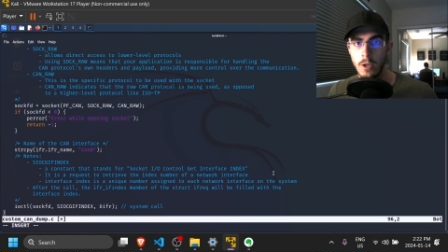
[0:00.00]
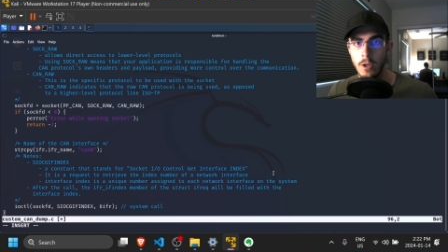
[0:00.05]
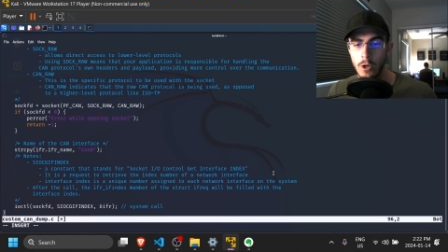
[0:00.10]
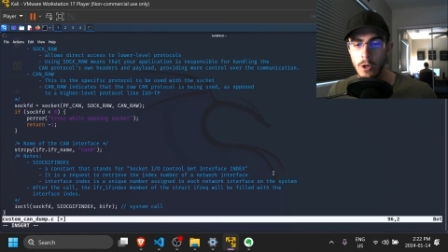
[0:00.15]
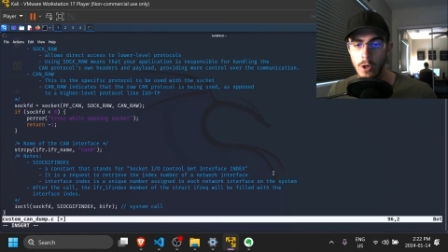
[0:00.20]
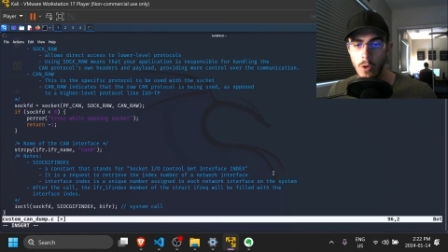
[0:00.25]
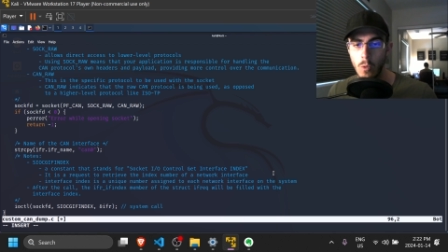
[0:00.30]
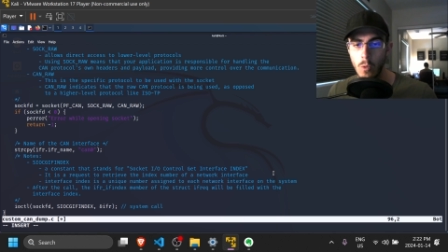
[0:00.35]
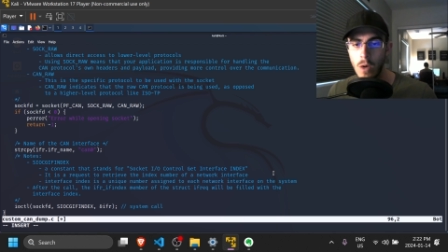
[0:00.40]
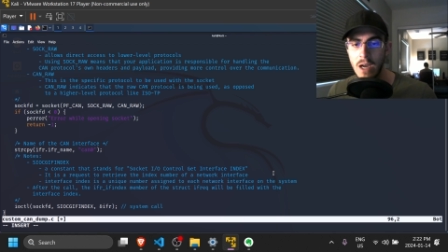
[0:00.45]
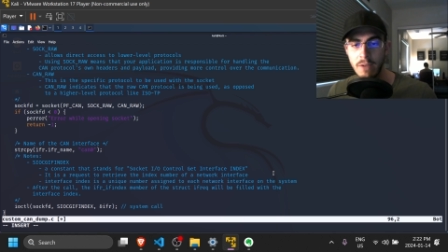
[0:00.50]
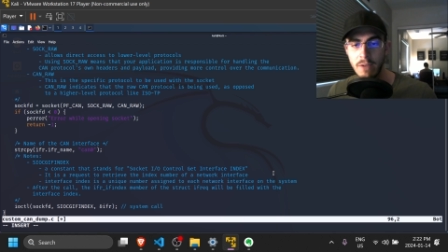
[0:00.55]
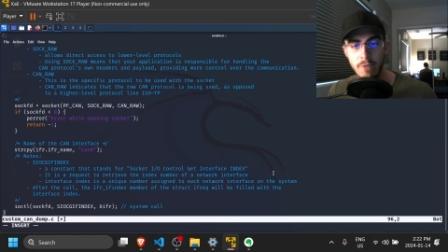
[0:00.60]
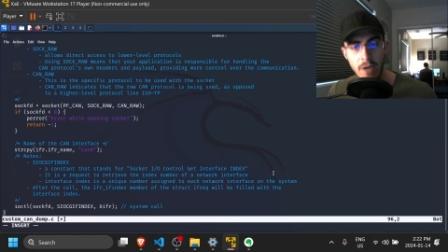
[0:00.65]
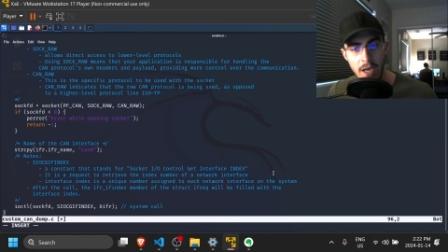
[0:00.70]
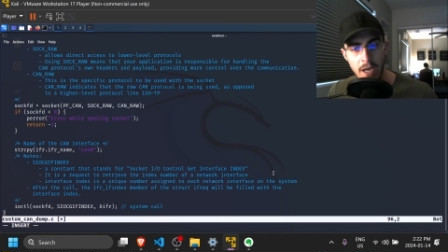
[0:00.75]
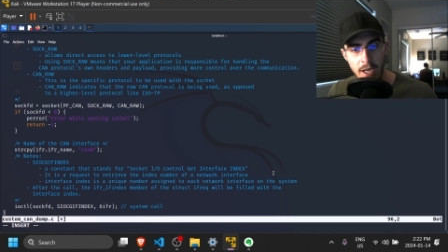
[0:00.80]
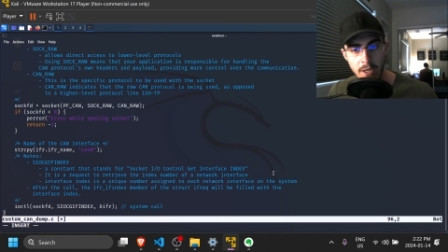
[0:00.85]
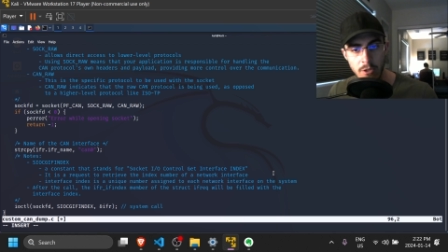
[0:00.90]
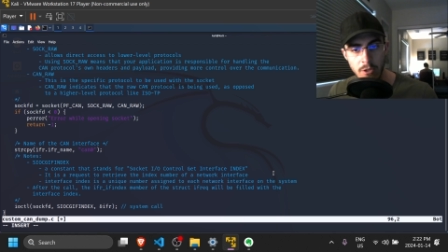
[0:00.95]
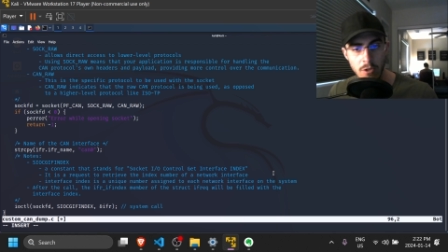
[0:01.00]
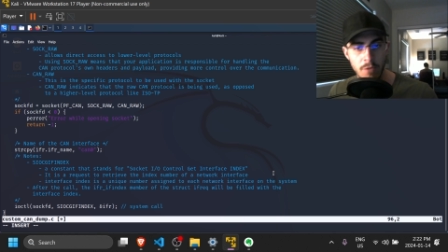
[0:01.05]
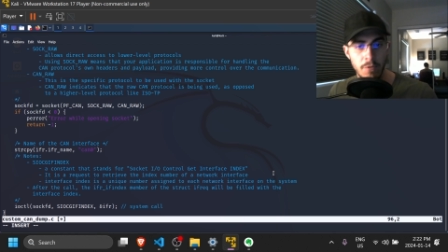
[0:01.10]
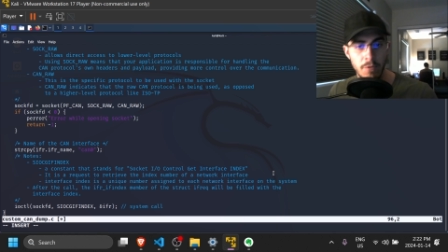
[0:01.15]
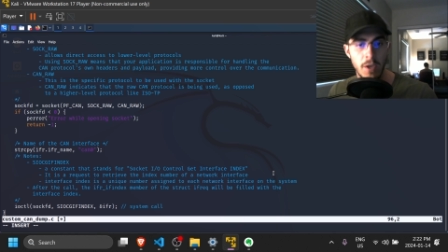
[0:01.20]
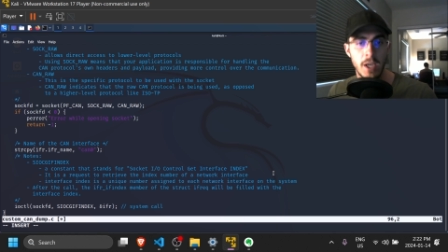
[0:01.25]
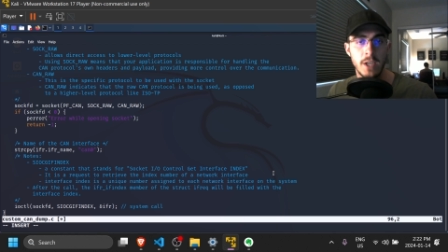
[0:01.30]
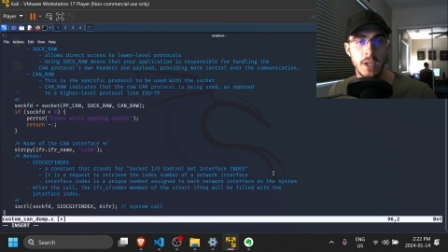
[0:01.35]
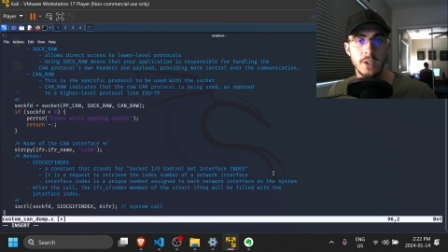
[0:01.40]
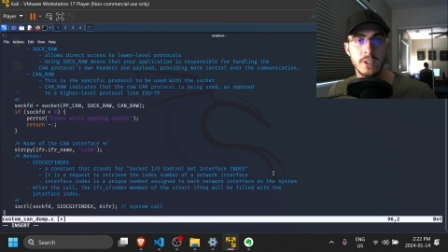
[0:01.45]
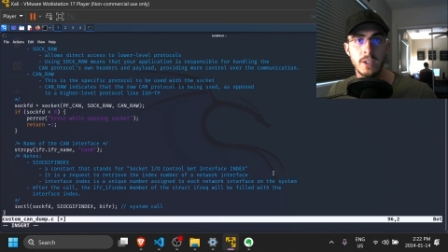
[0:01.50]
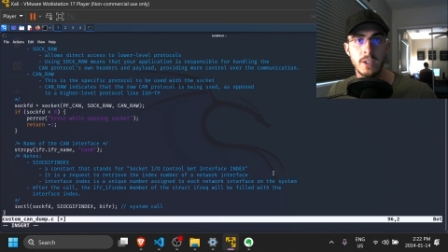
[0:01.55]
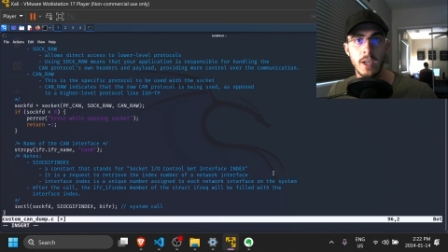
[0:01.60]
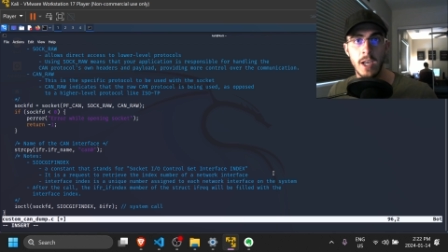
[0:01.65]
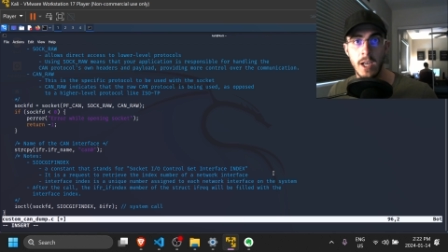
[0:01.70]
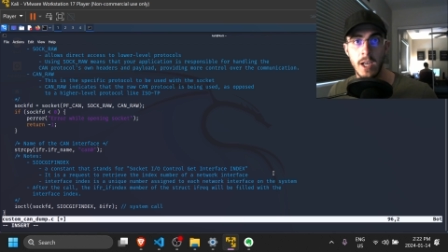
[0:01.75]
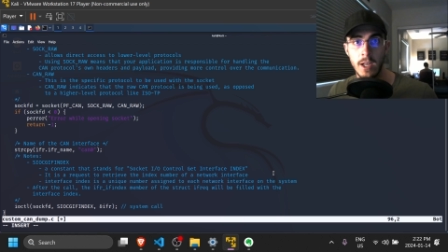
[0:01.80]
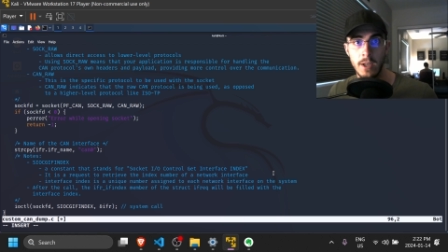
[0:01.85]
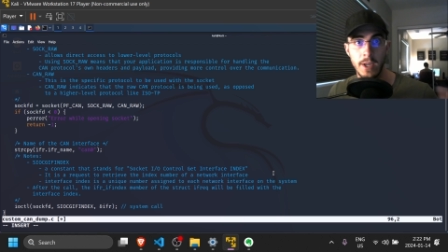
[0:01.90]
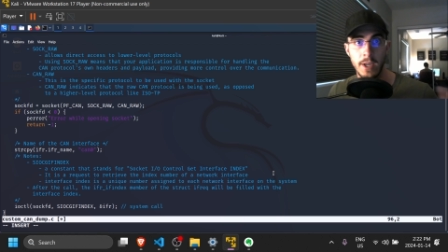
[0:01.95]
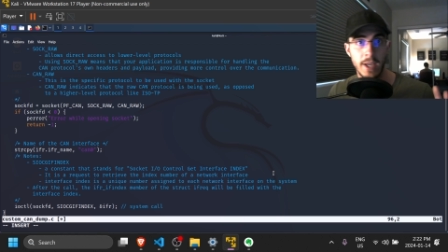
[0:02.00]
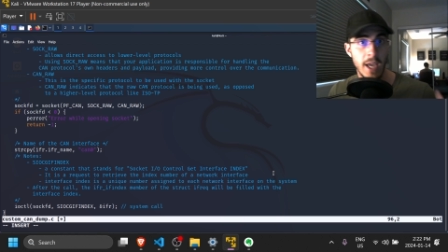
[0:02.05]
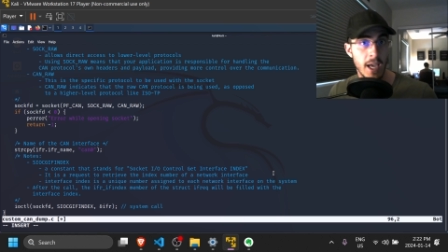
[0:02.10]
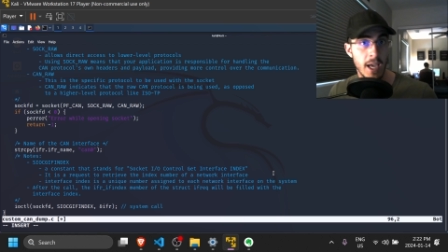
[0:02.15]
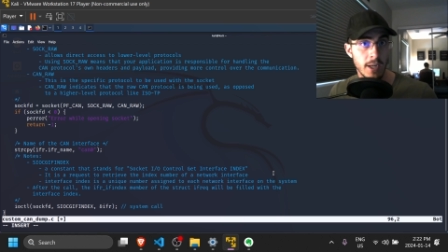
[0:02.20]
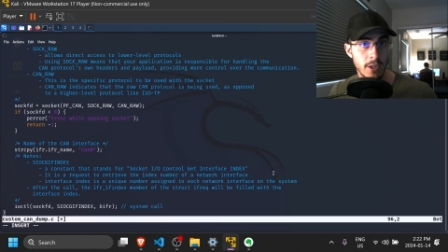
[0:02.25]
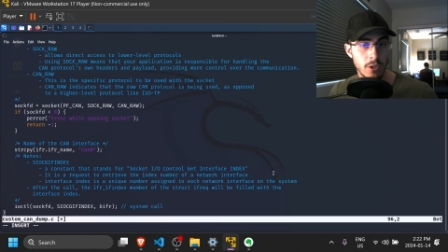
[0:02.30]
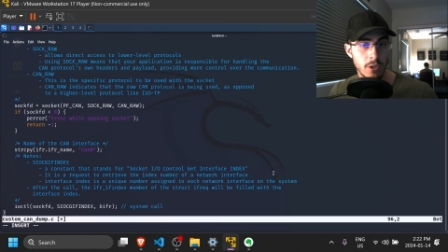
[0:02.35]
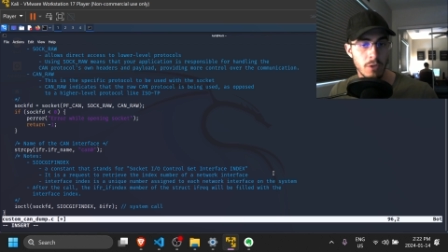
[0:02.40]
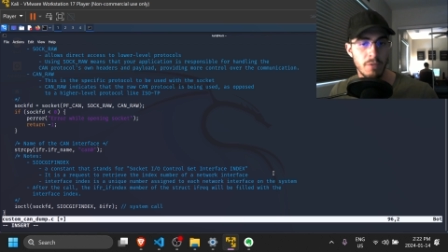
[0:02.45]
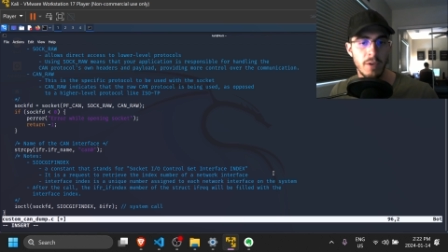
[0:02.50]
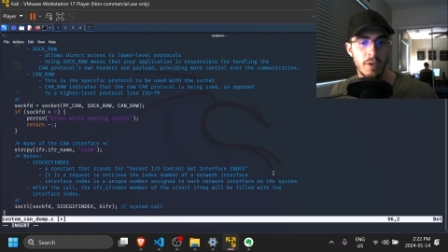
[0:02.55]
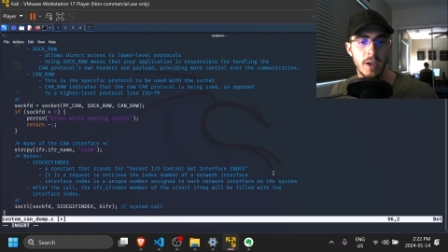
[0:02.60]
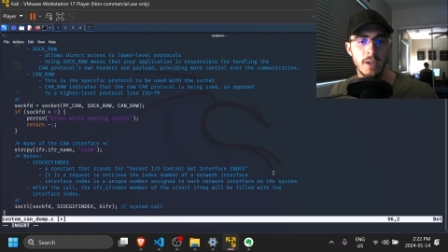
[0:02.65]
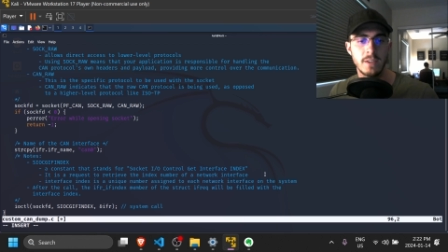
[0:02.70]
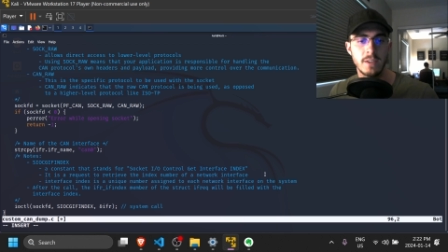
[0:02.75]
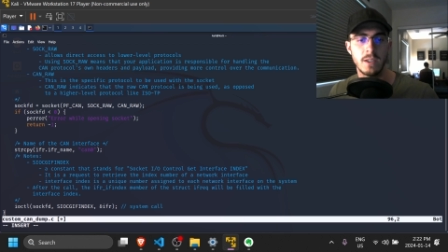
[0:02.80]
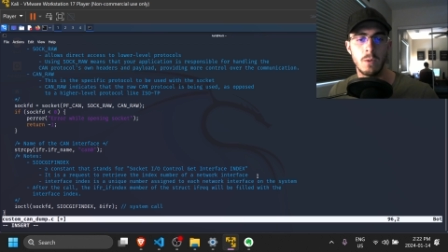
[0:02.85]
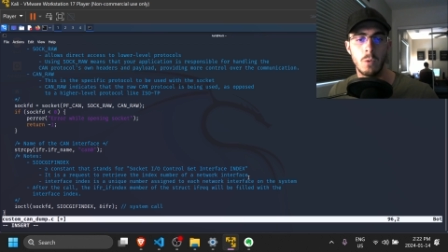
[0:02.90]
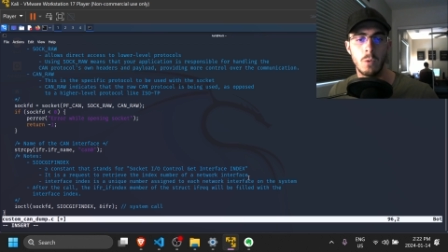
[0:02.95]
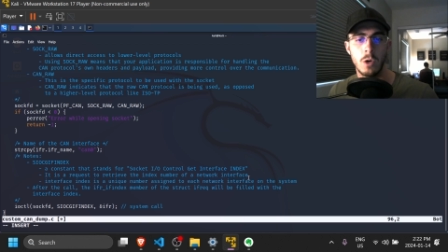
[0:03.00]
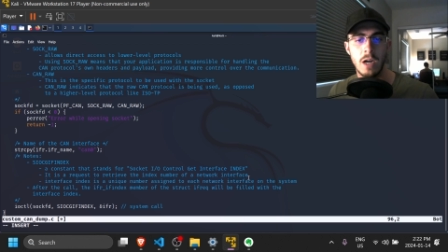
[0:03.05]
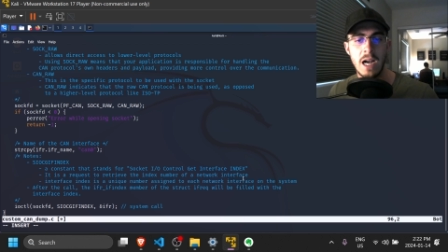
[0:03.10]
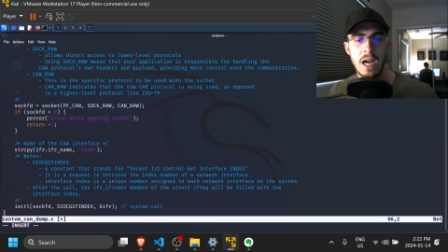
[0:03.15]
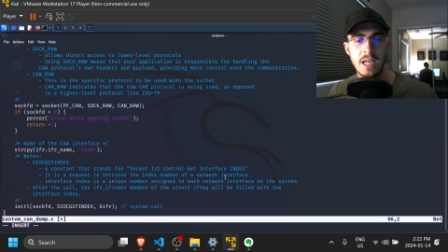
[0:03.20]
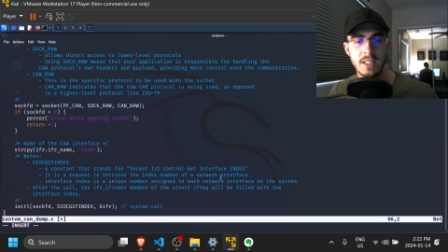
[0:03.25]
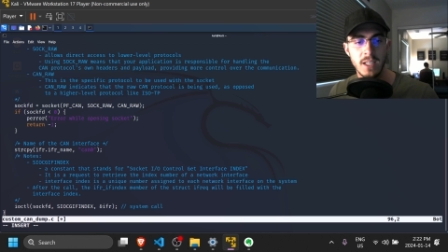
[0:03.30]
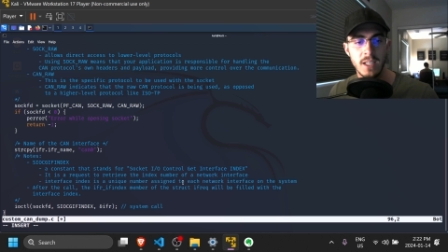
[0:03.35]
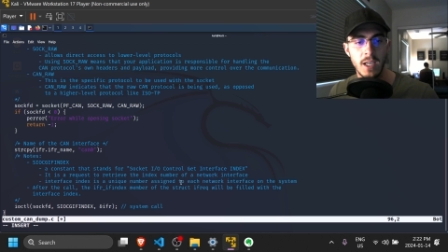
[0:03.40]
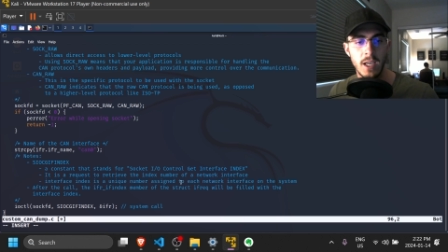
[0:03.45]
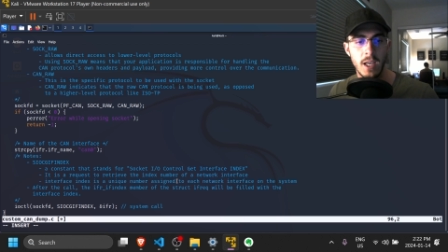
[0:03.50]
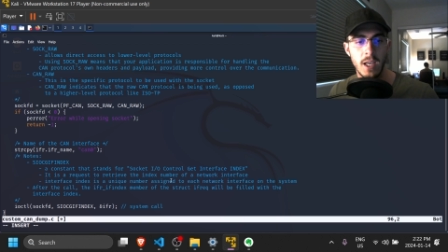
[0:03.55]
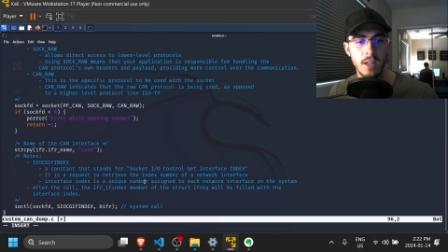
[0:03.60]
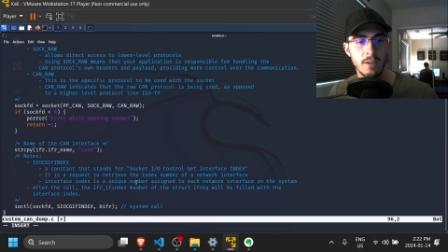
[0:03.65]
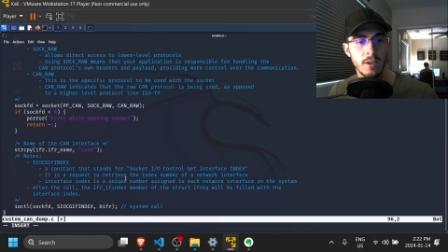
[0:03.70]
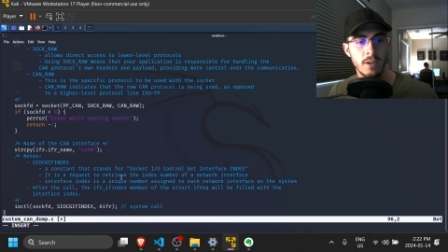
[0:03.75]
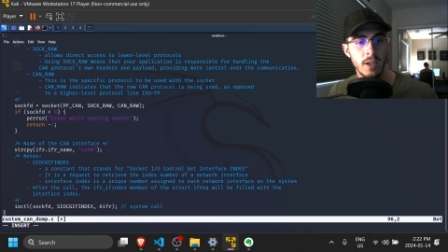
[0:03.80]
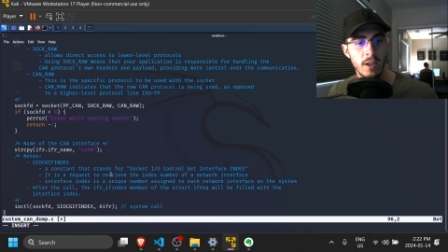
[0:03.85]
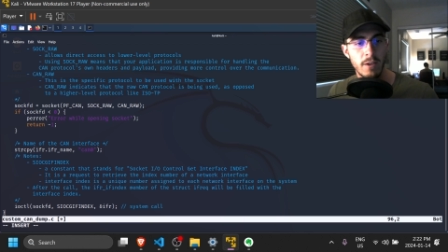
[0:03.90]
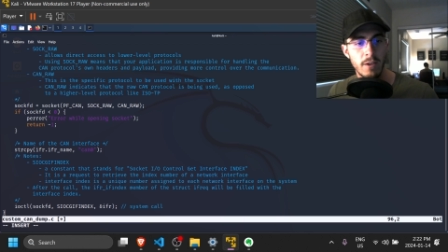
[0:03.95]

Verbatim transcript: or a Wi-Fi interface and a CAN interface, and we're asking it,